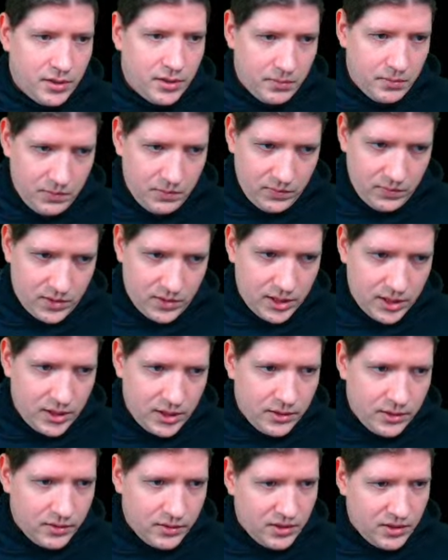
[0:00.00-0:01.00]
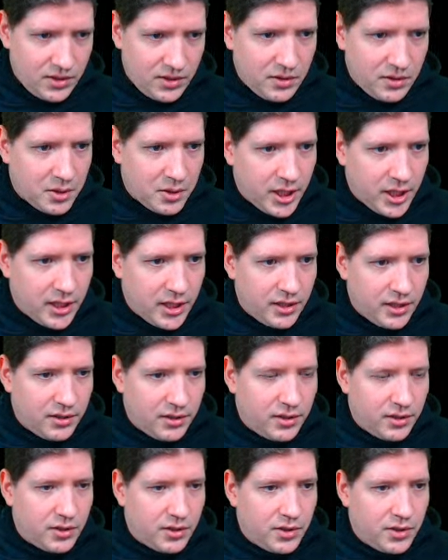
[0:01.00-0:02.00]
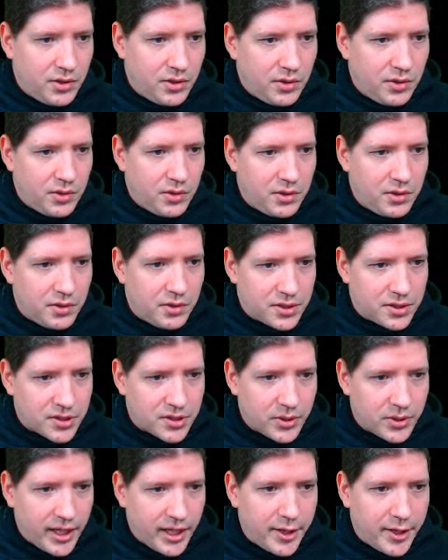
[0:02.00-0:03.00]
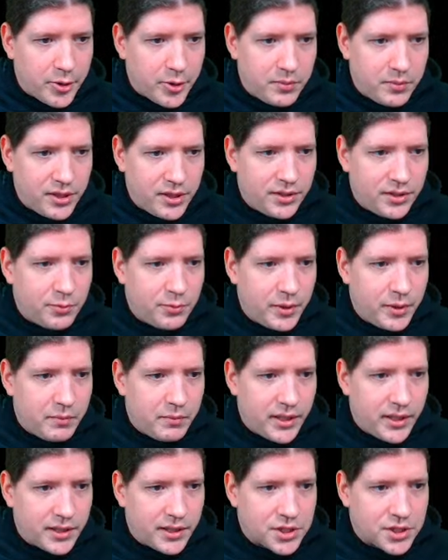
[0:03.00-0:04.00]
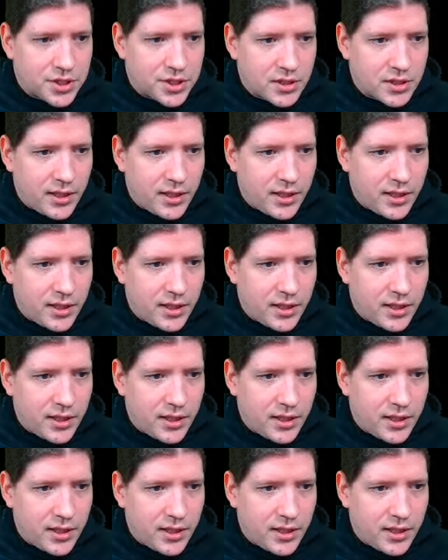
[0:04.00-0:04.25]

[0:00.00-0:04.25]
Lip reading: D, then this could either mean we match